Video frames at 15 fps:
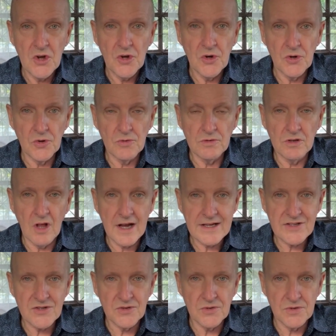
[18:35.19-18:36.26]
who
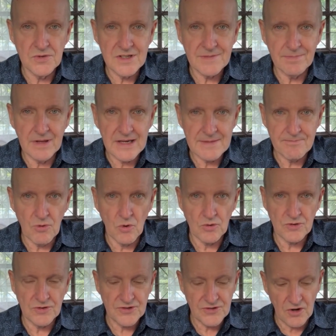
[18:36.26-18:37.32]
like to display
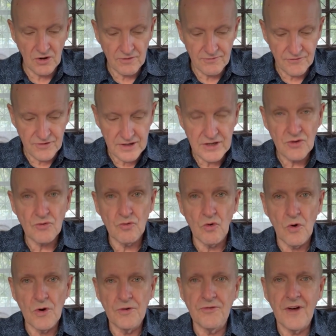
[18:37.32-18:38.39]
portraits of the
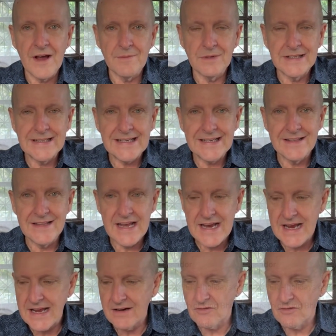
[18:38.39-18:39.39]
royal family in their